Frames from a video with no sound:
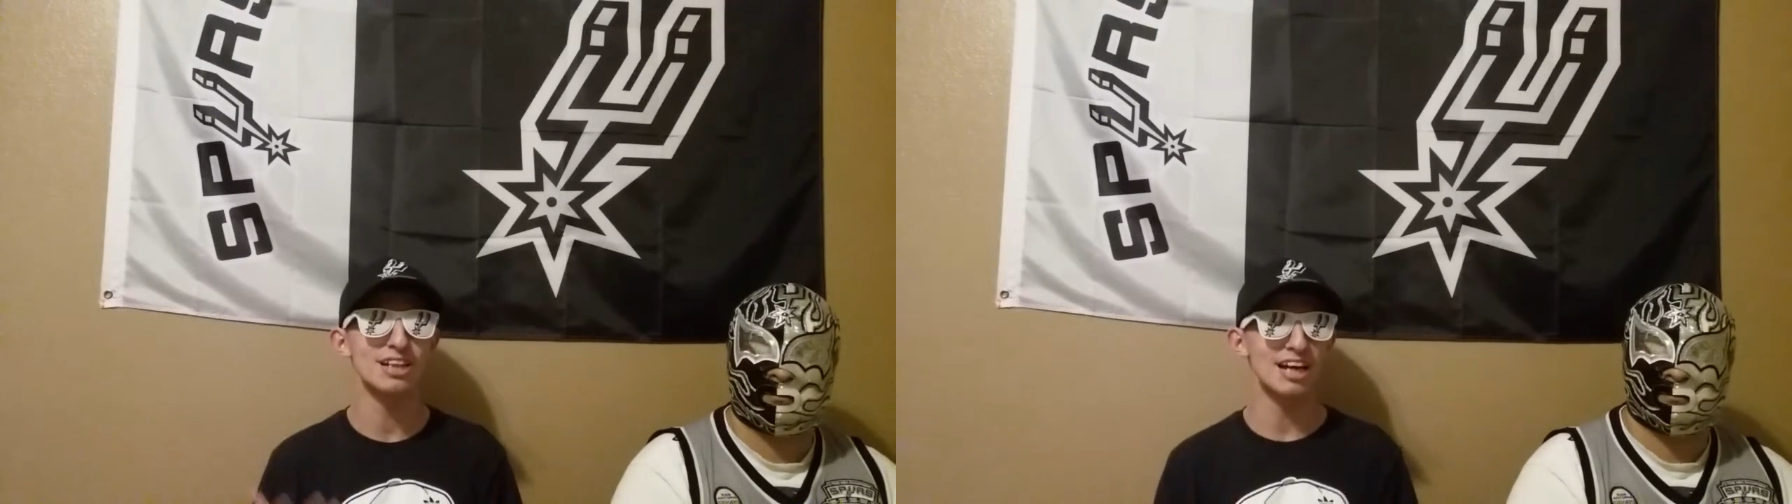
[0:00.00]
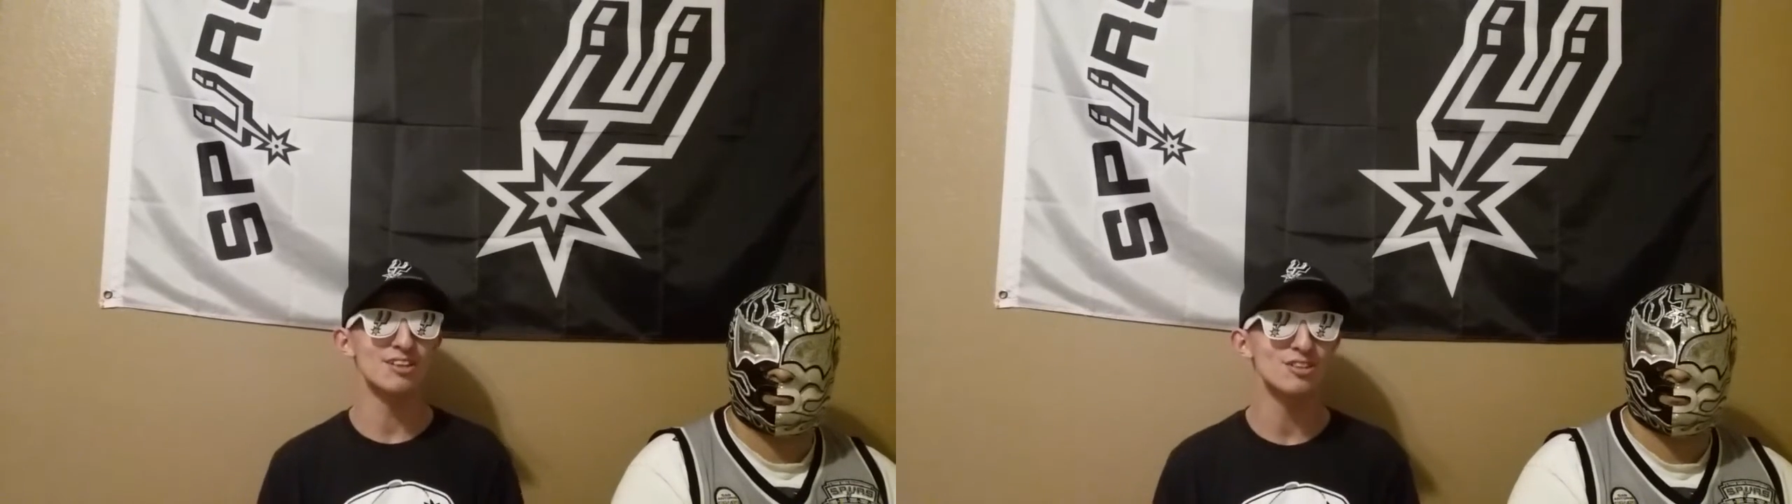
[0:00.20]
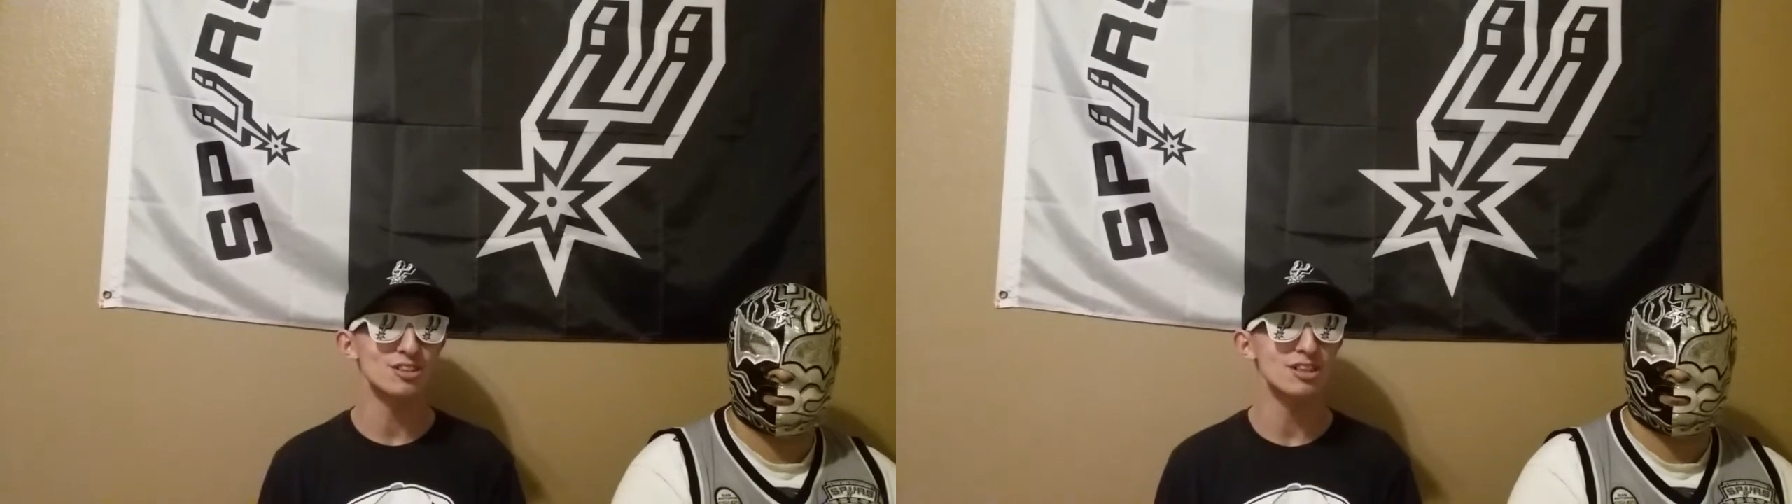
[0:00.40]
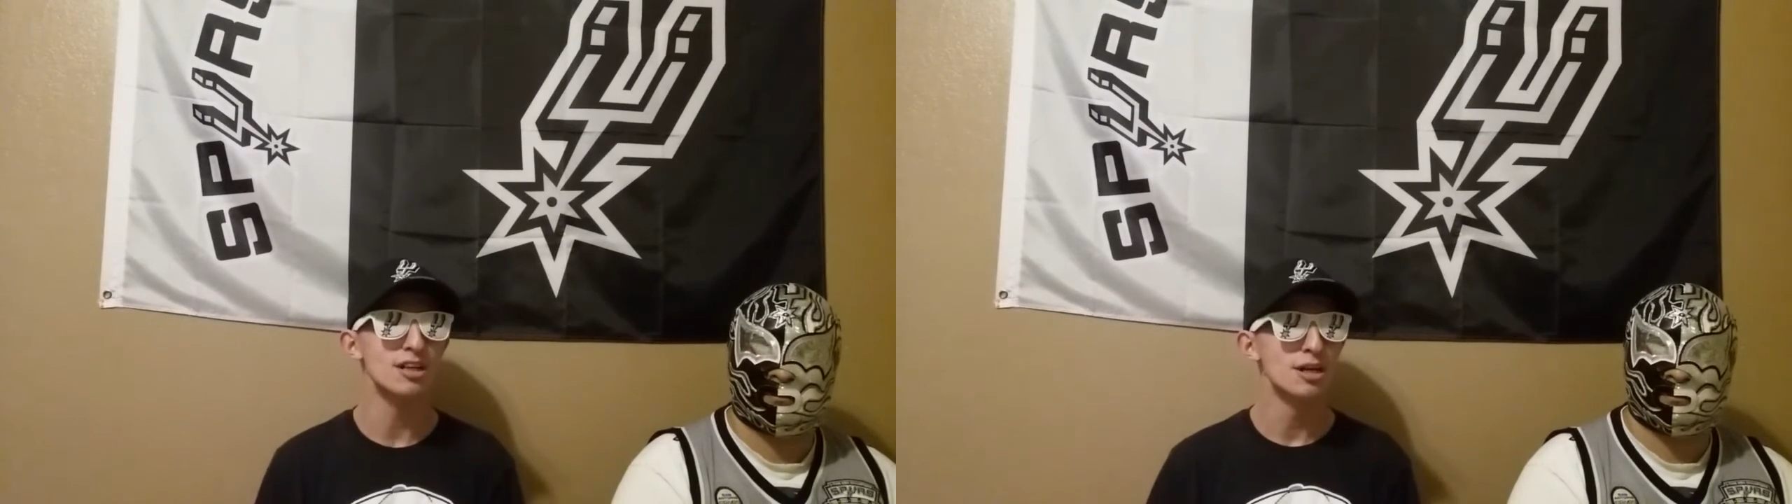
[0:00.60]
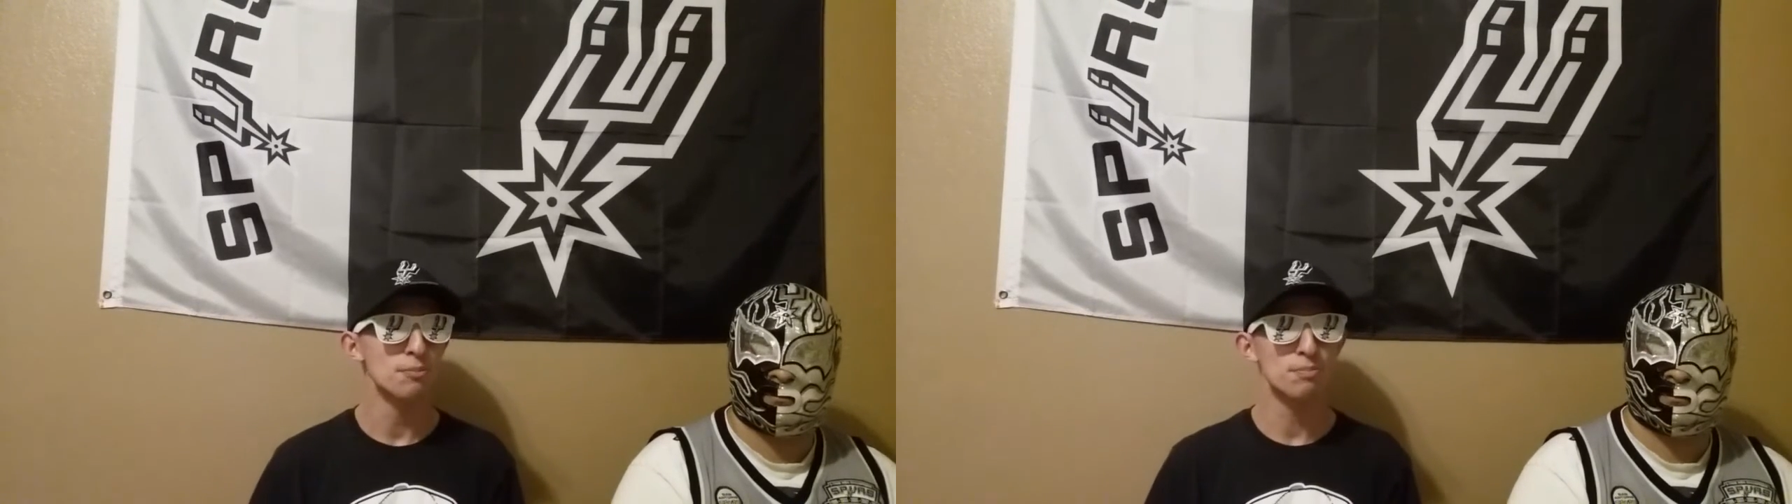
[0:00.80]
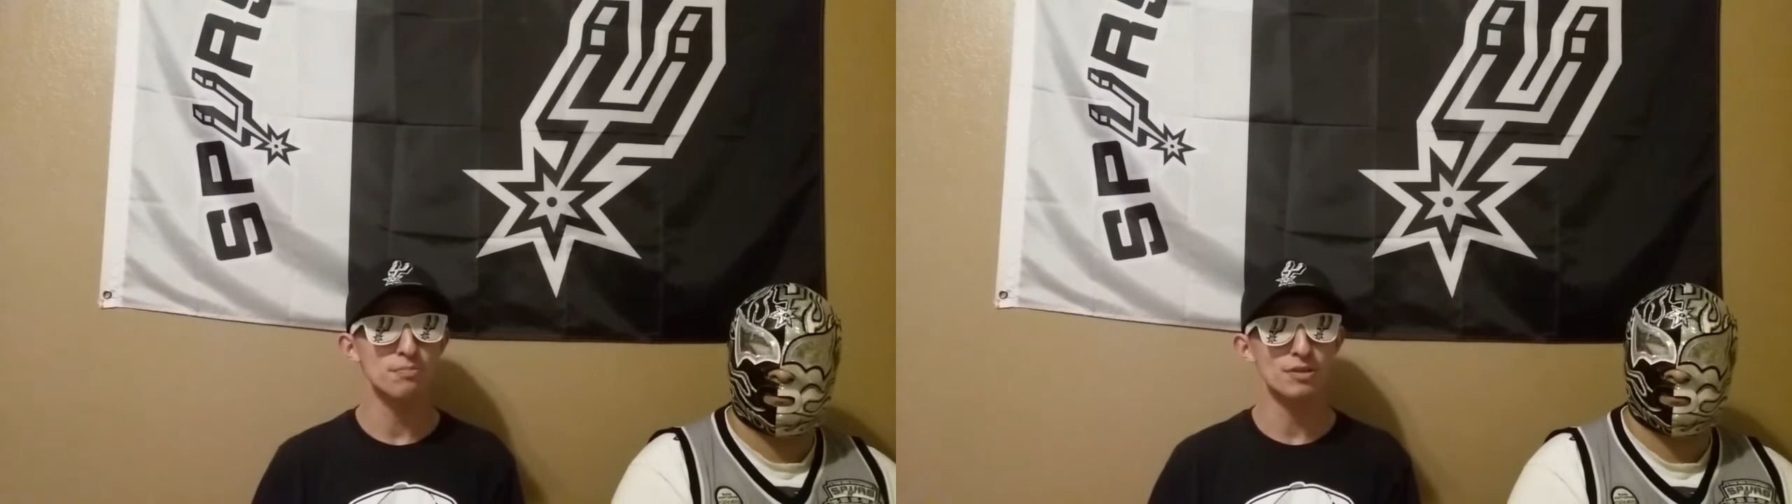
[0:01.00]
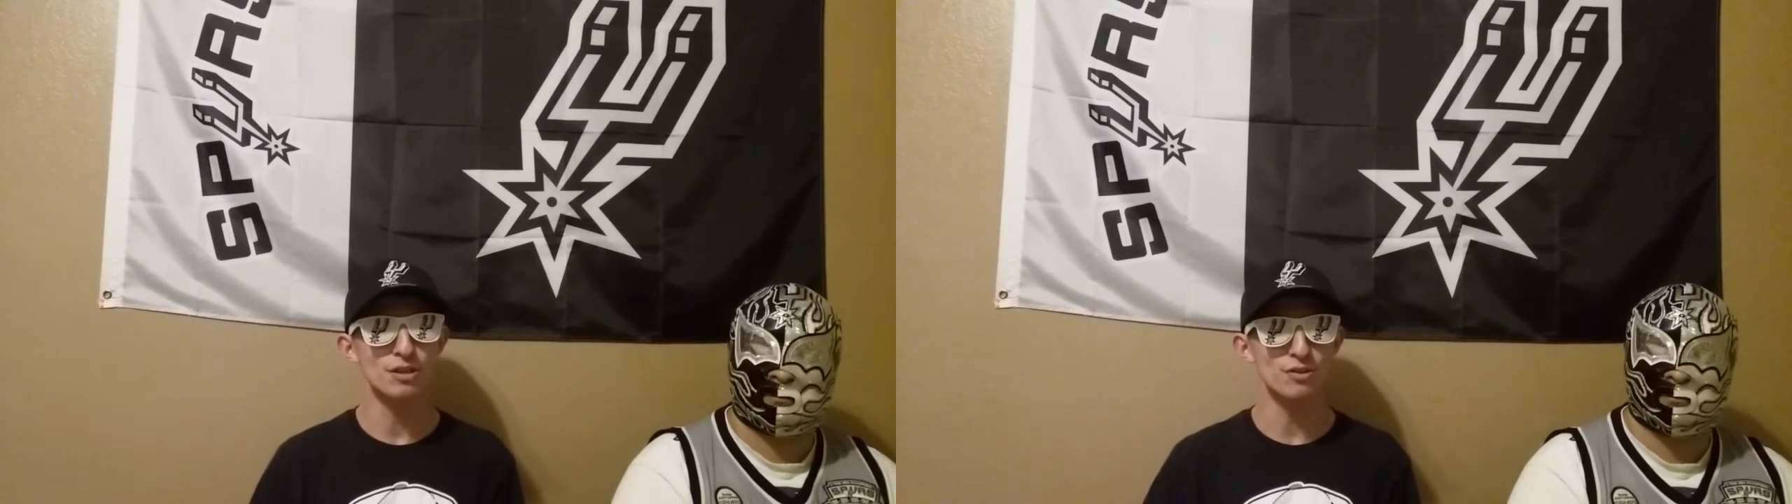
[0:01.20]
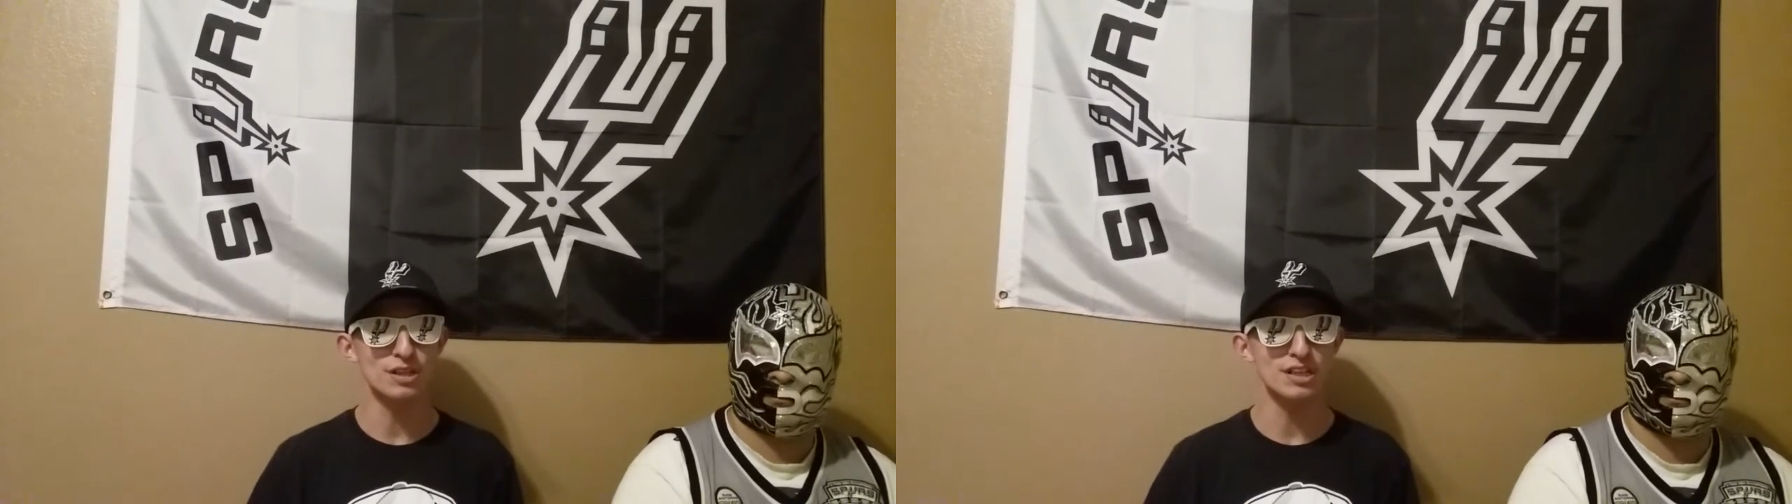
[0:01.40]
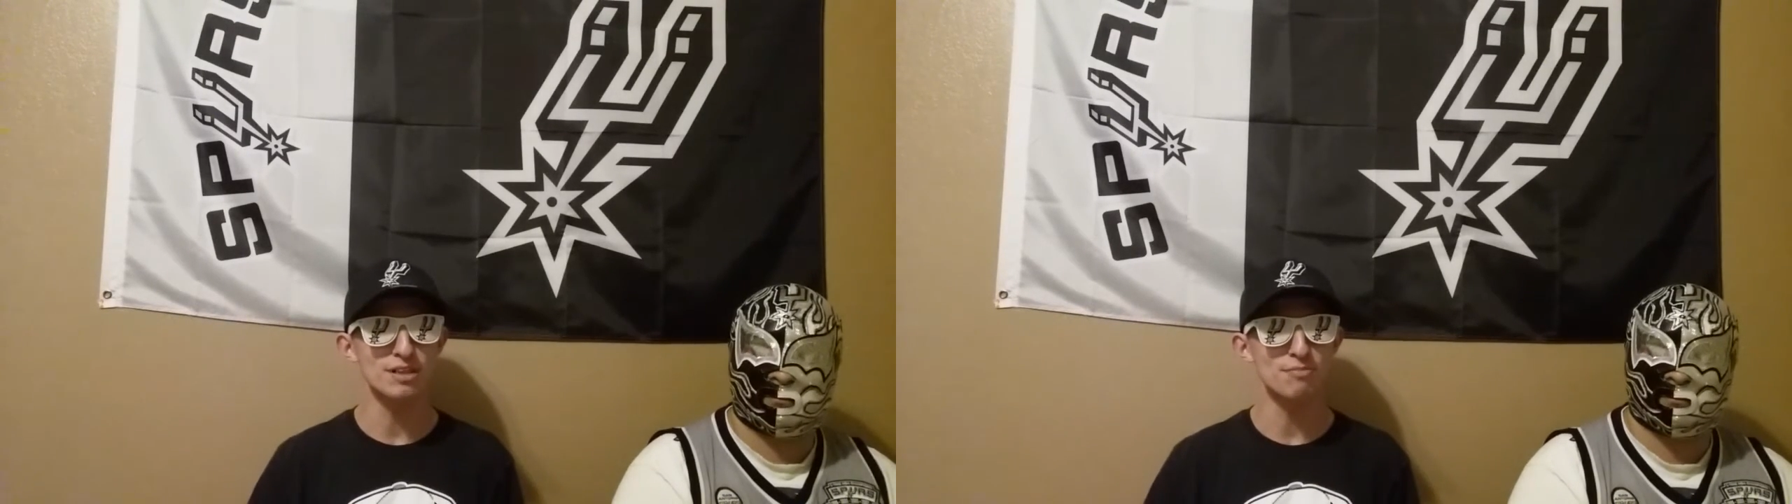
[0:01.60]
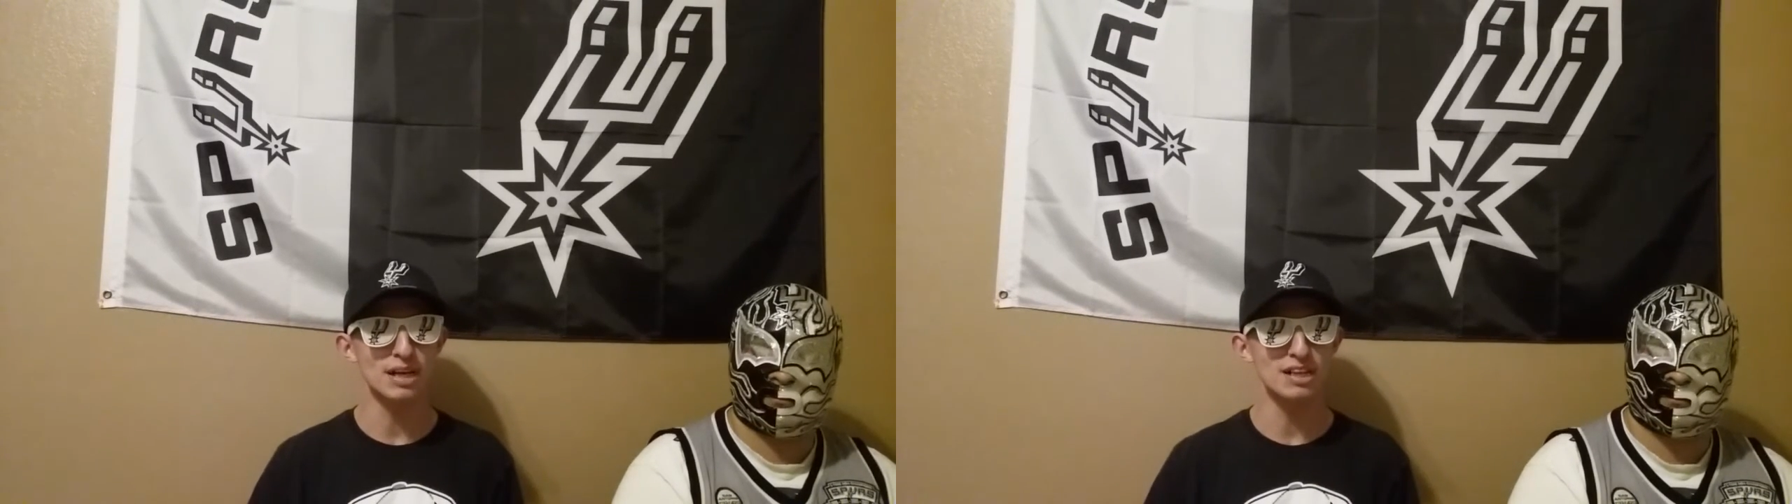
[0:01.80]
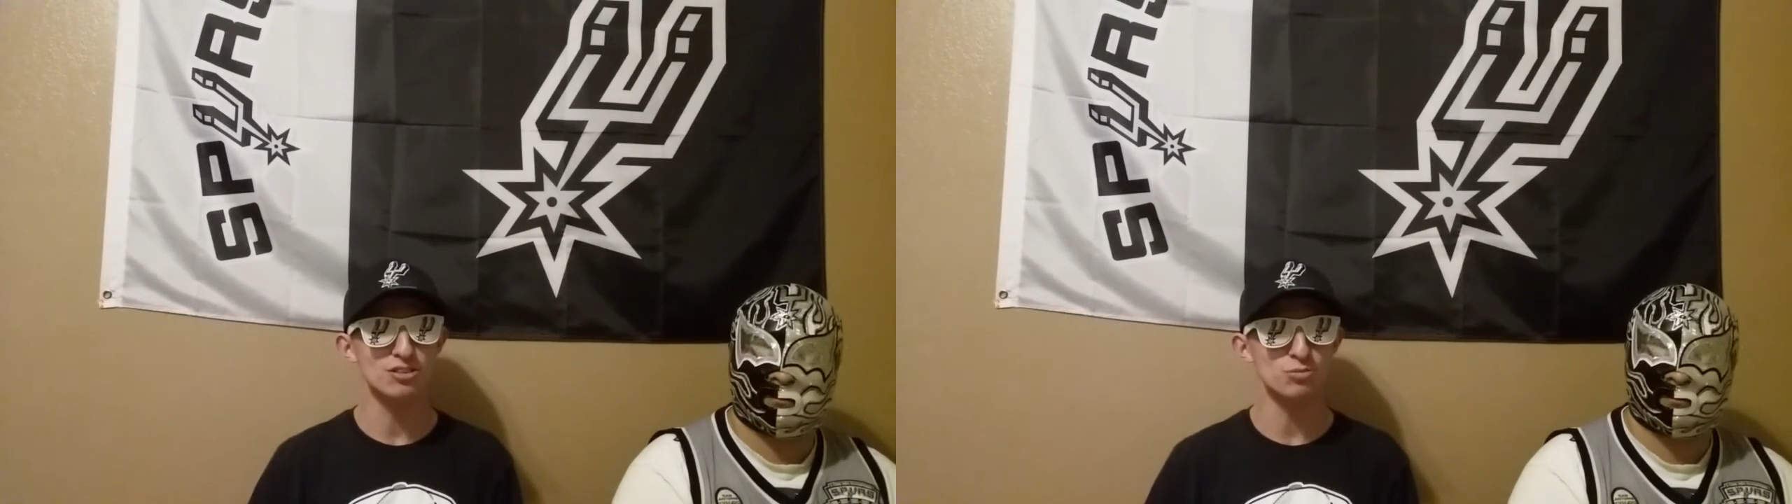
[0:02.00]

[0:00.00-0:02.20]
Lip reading: Anderson, he makes